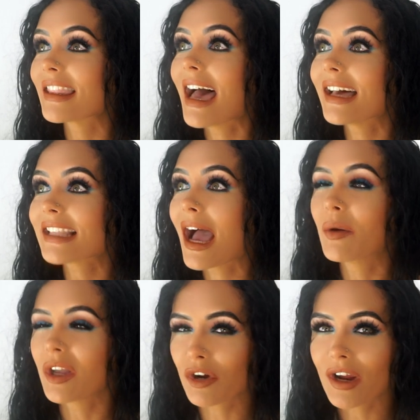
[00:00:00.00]
that's how
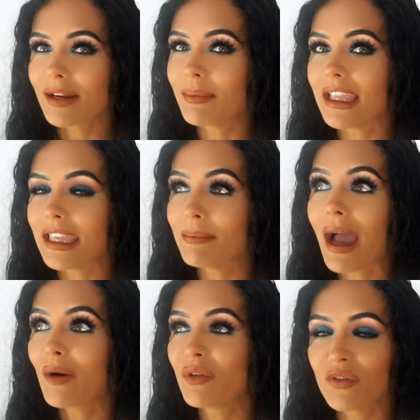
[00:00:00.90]
incredibly
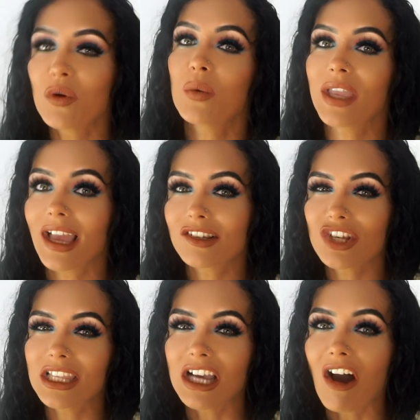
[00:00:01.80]
powerful we
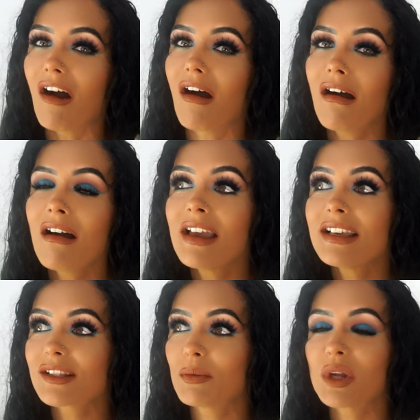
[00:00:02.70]
actually are.
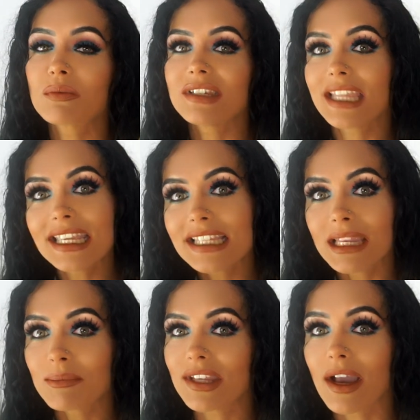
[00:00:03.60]
So we don't need
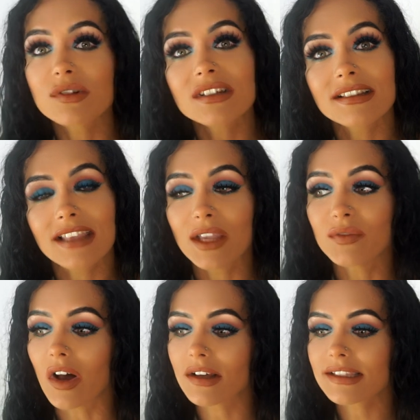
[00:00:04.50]
anybody else to
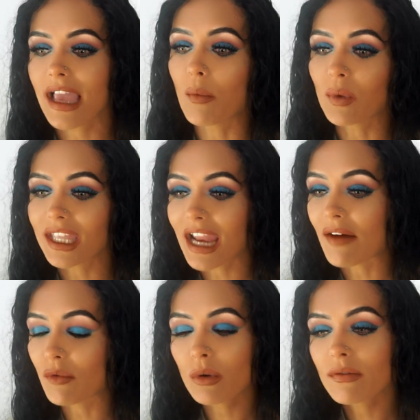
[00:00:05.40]
save us, and we can
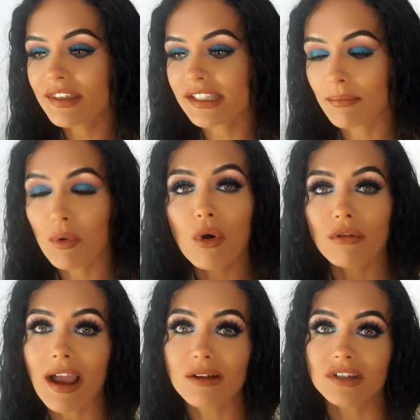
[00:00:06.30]
have all of this support
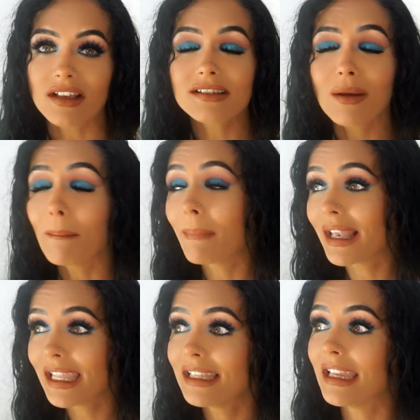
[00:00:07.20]
around us
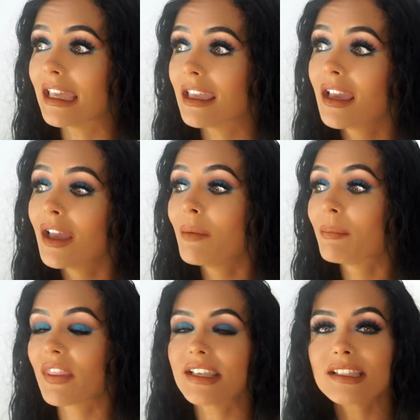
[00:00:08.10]
completely,
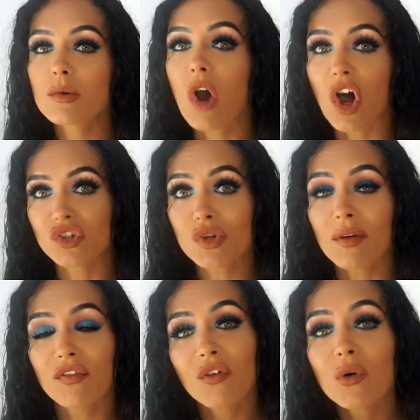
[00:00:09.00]
but they still can't do
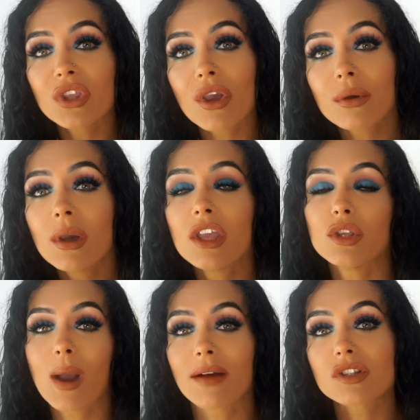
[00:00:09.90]
it for you.
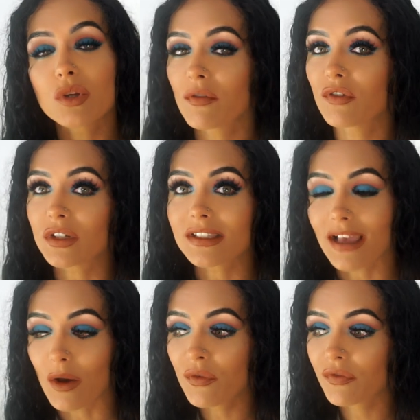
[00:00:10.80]
You have to do it for
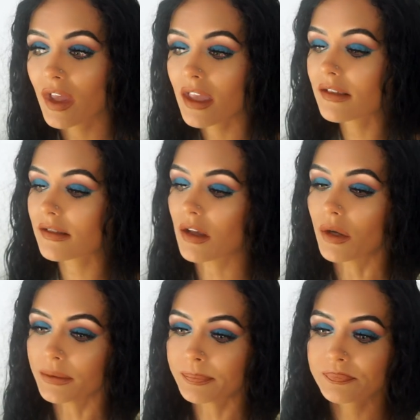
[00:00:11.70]
yourself.
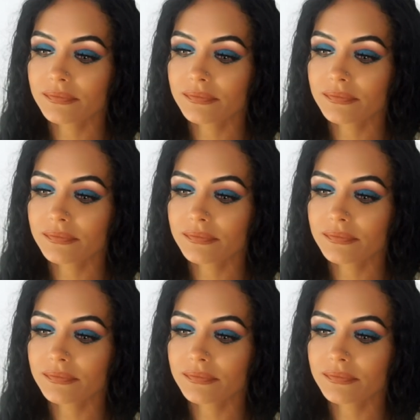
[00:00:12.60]
So